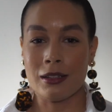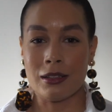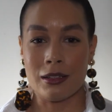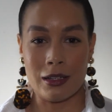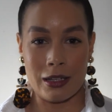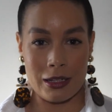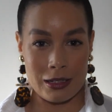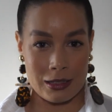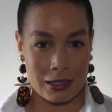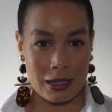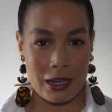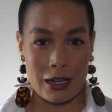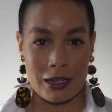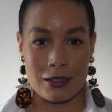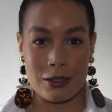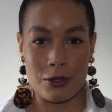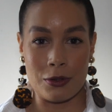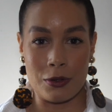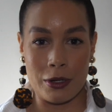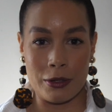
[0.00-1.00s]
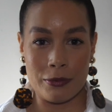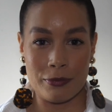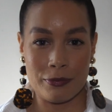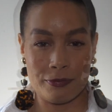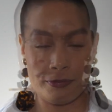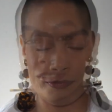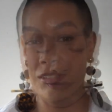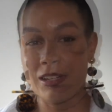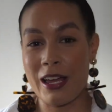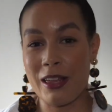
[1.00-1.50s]
Let's get to it.
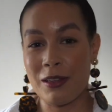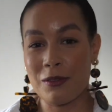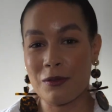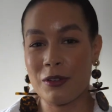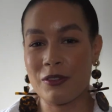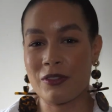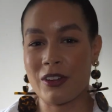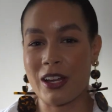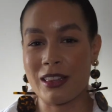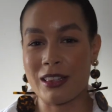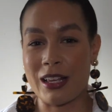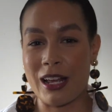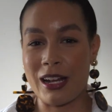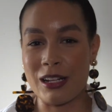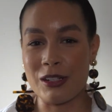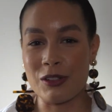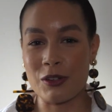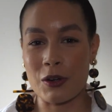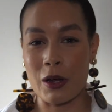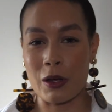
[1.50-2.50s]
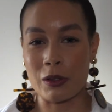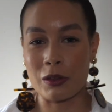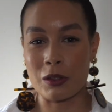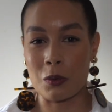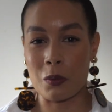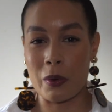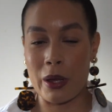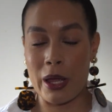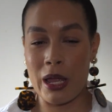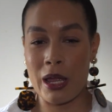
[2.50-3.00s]
So now that we've got that intro out
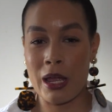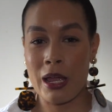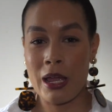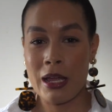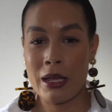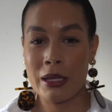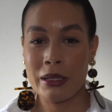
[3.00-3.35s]
the way,